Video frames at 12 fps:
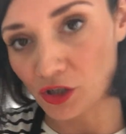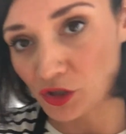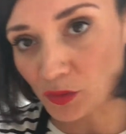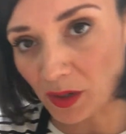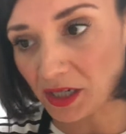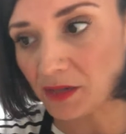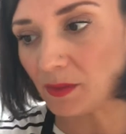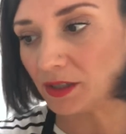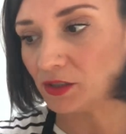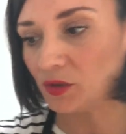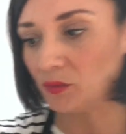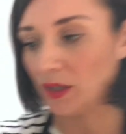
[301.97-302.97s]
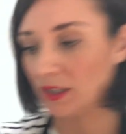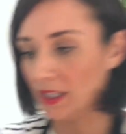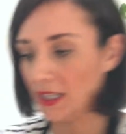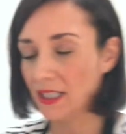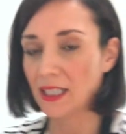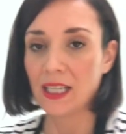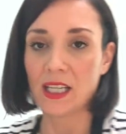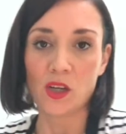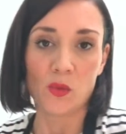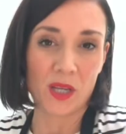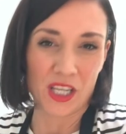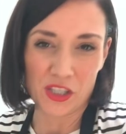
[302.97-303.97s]
shredded mozzarella.
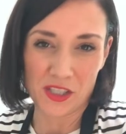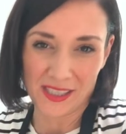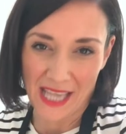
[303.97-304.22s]
We can just